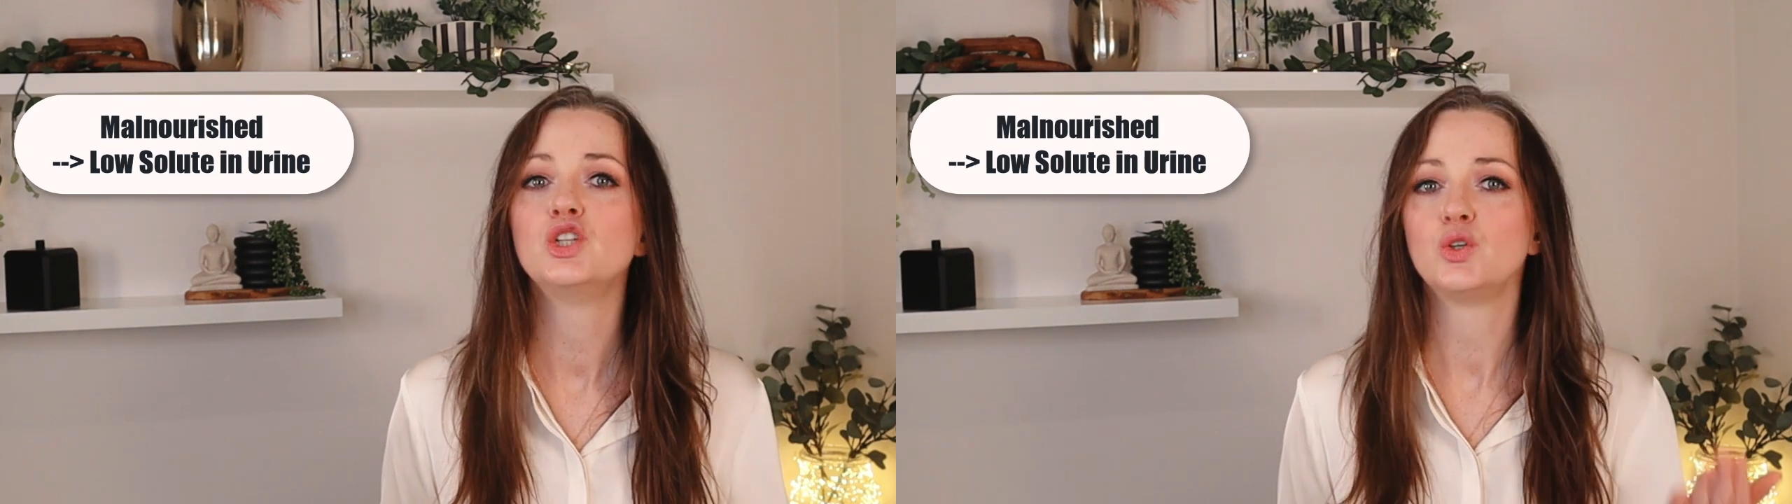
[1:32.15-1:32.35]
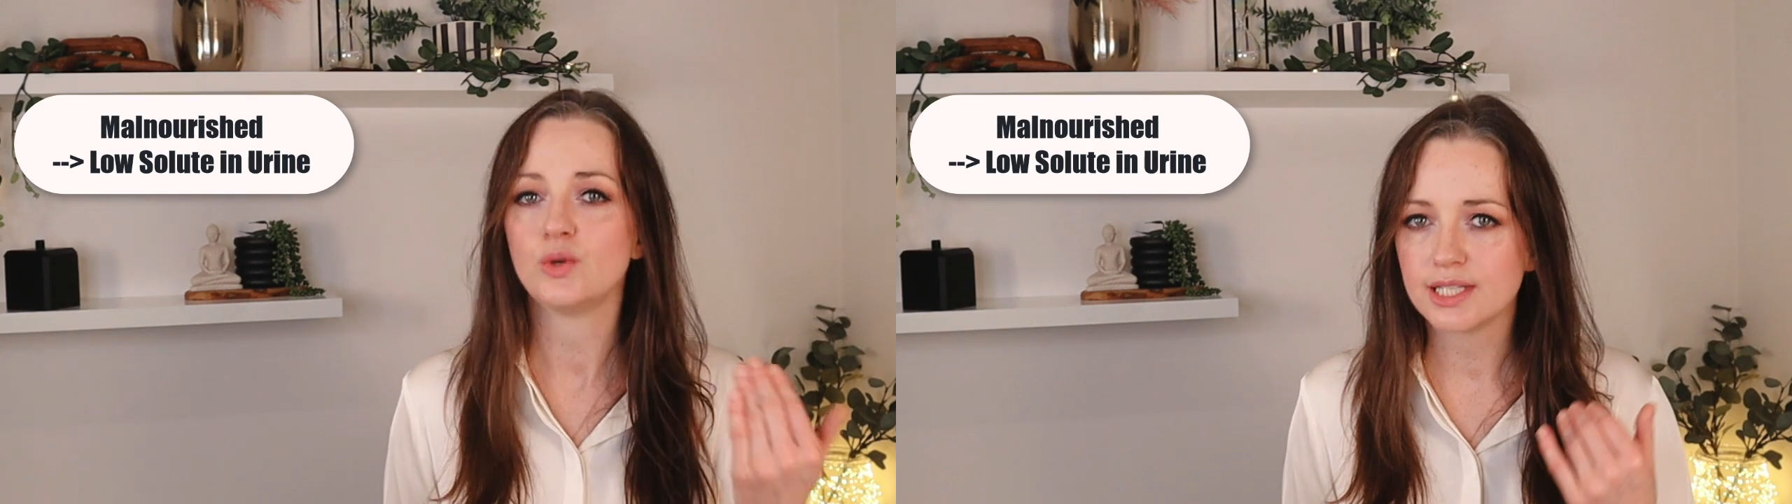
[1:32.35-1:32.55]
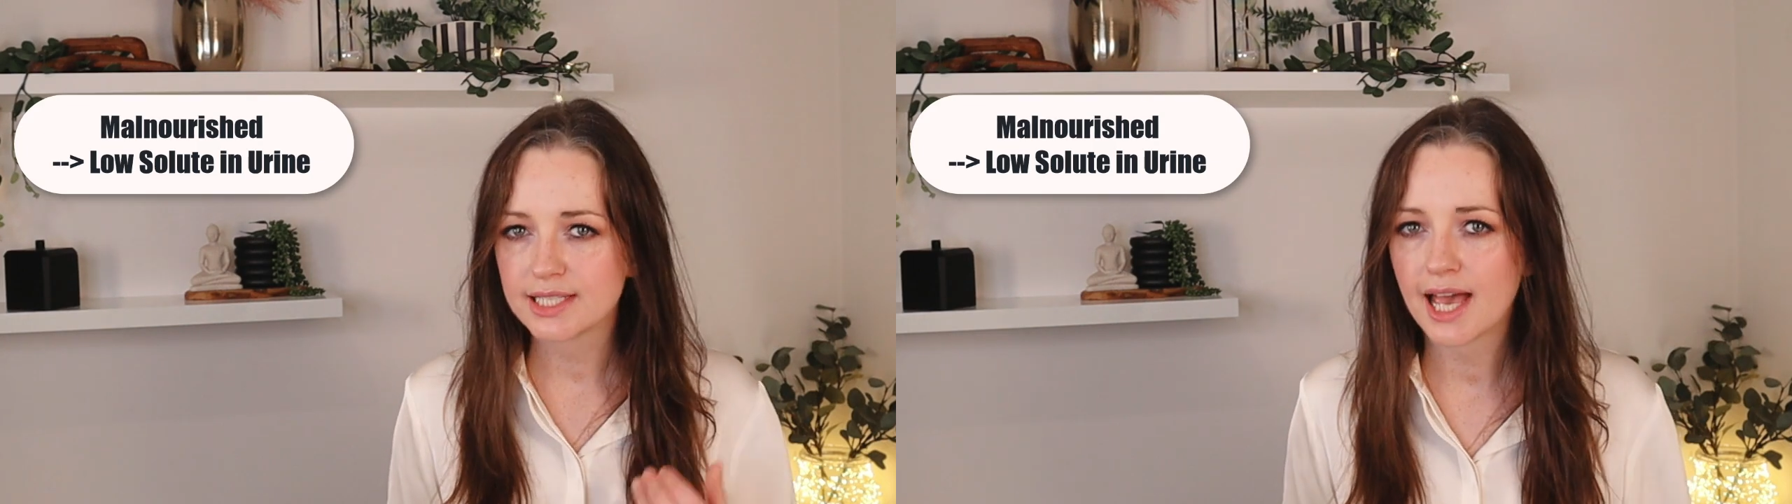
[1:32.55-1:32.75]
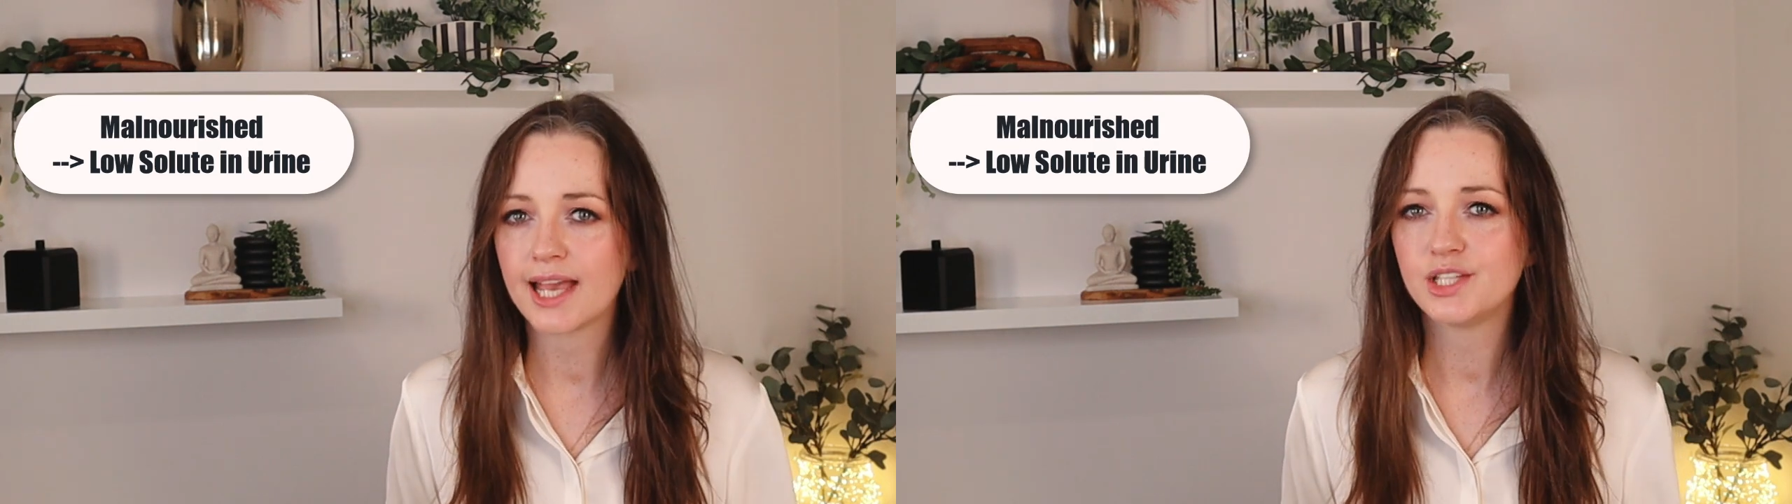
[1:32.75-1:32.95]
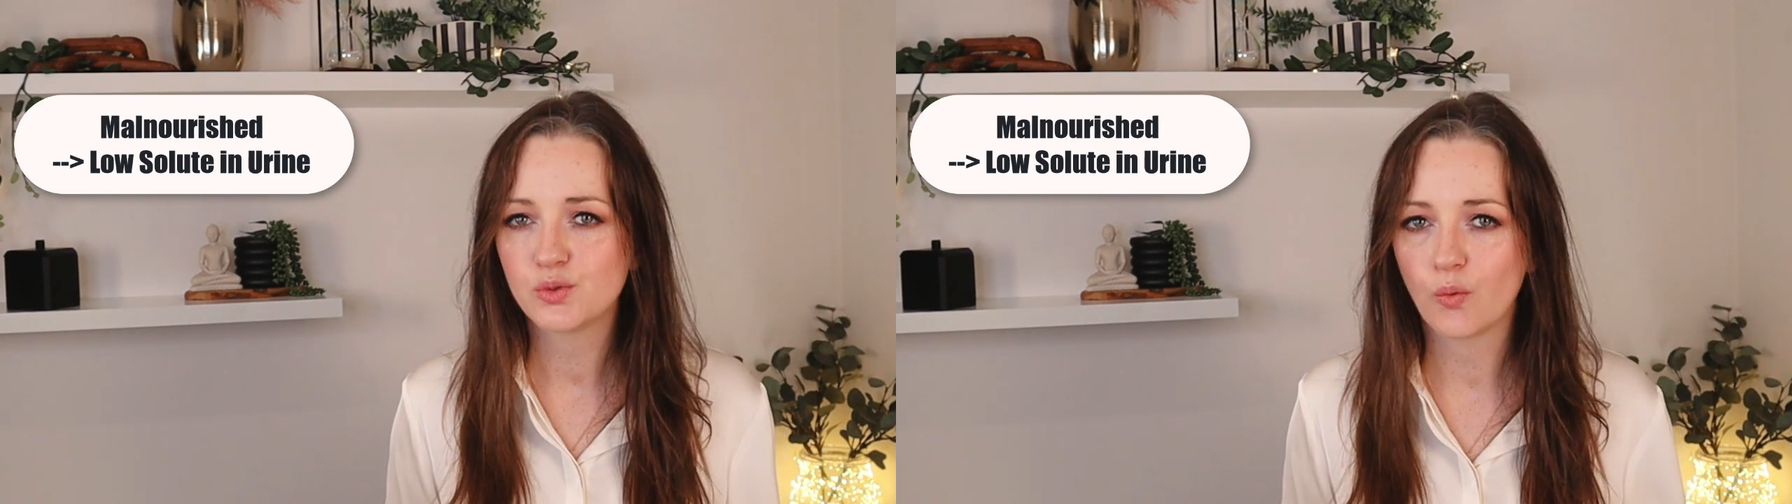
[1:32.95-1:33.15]
to
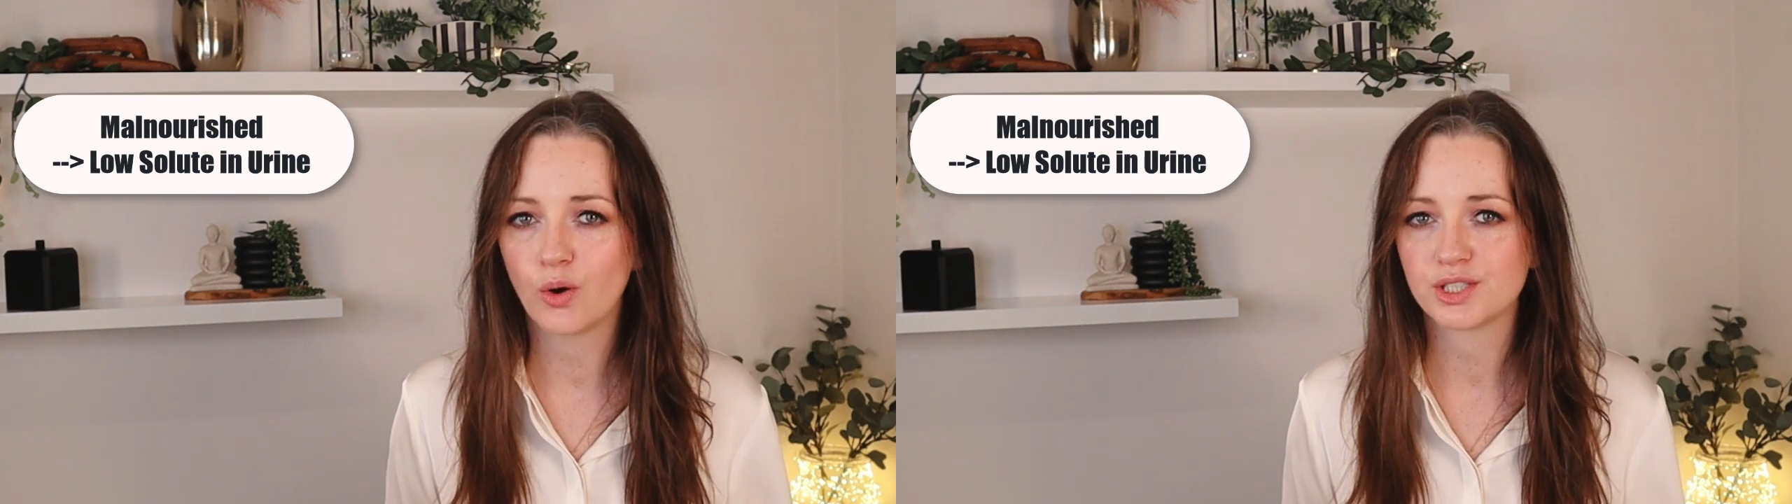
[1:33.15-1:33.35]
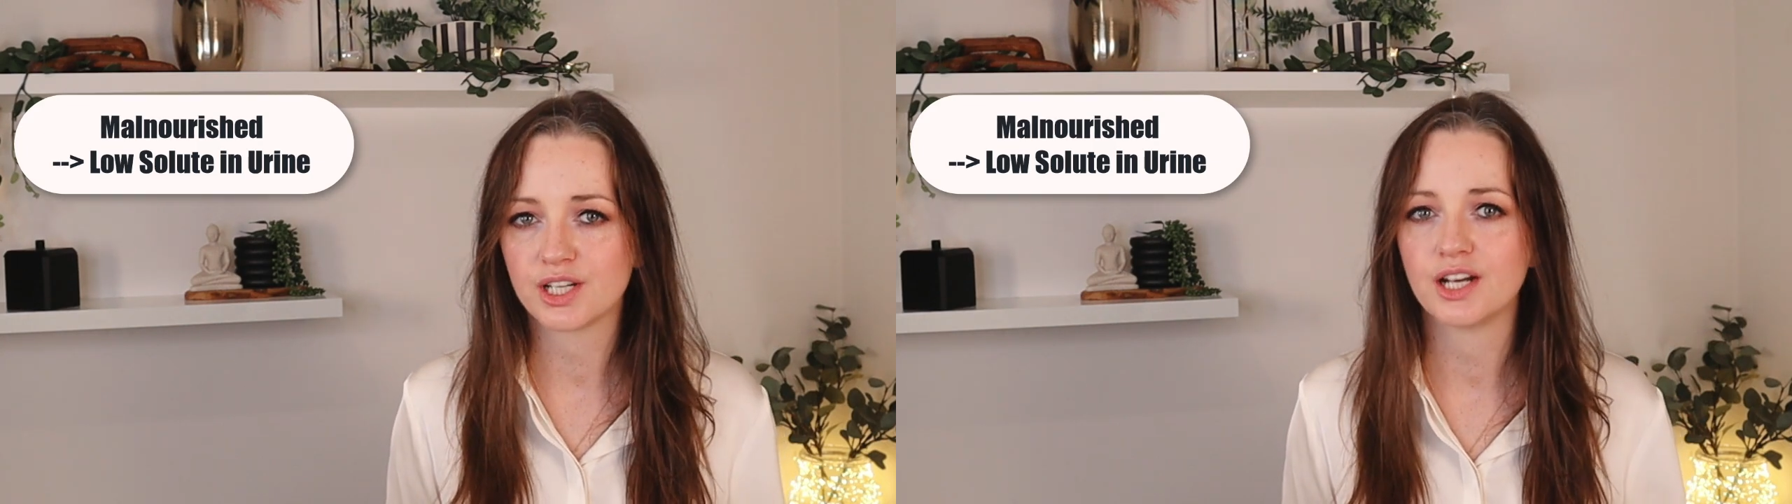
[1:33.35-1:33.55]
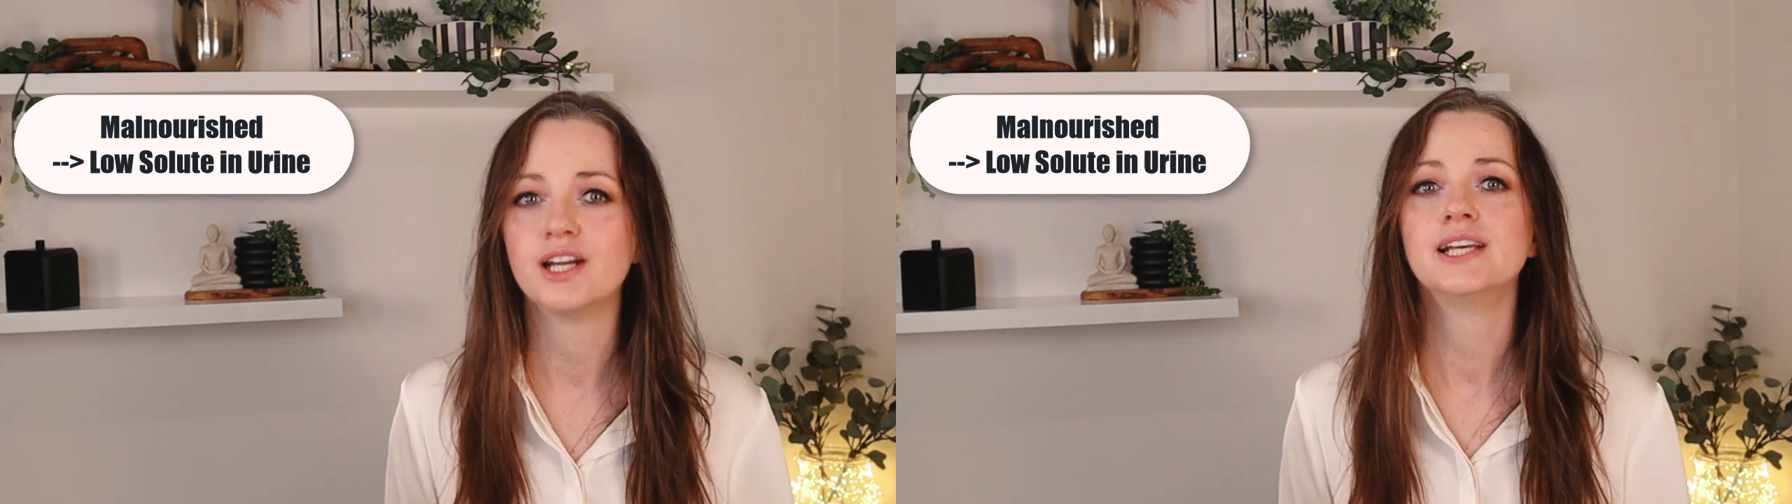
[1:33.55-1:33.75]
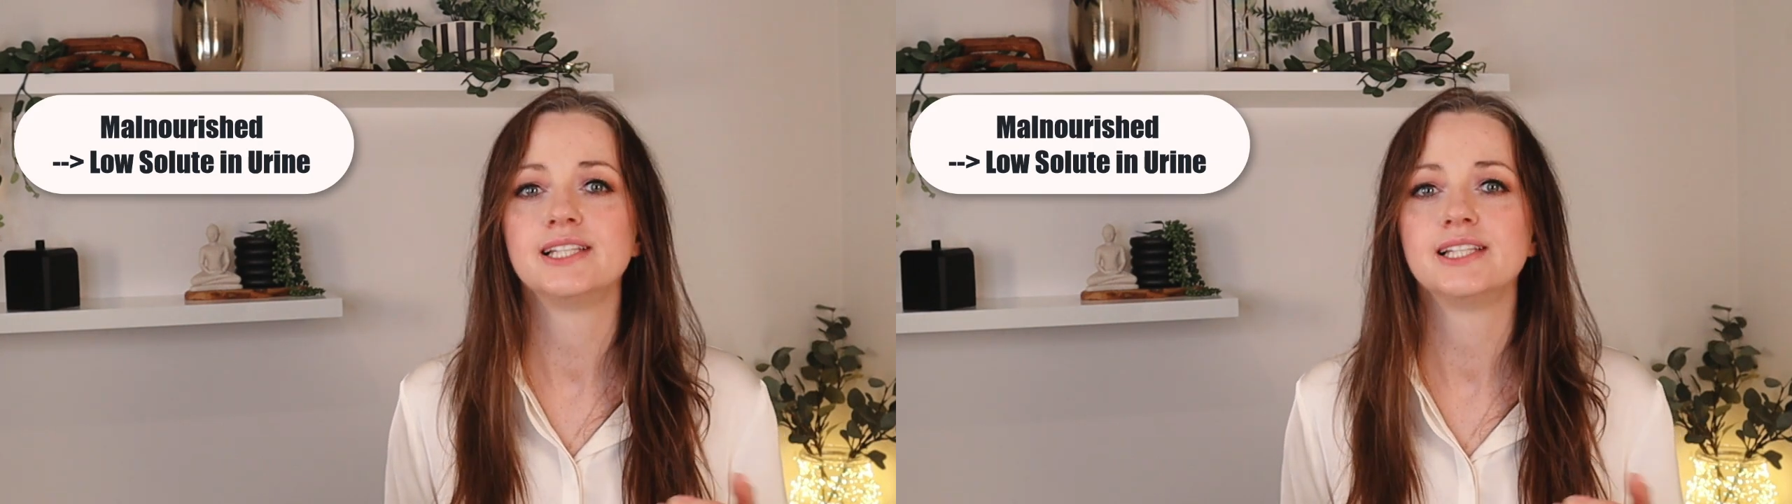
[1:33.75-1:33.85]
entice water